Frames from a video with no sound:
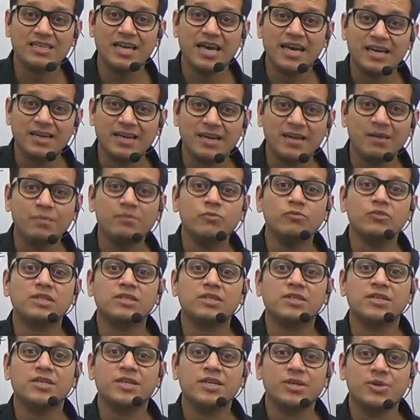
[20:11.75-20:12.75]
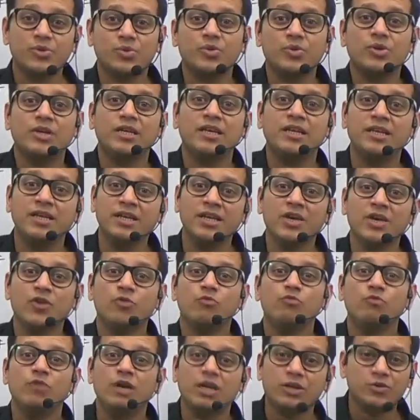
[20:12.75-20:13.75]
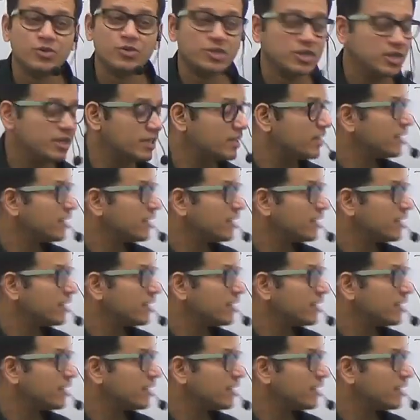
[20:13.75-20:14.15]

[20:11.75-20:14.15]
diagram we studied only one ocean